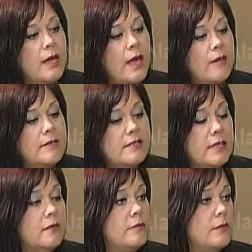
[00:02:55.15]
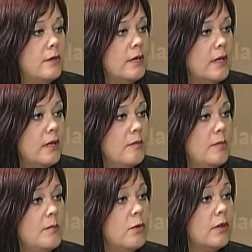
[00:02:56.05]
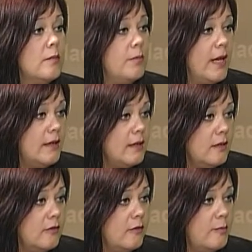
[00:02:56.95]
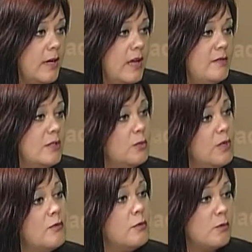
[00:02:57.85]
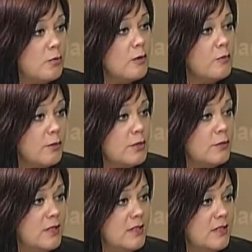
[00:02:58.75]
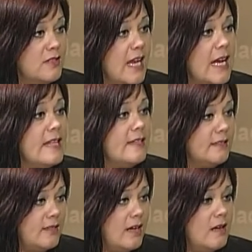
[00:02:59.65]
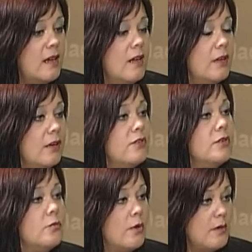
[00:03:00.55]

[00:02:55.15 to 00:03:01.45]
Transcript: have the state of Florida be more competitive by having the 24 workforce regions and the state under one